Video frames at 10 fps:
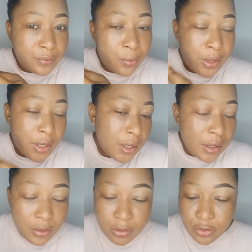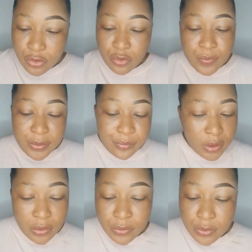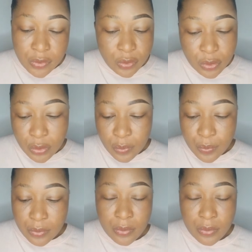where should my brows stop?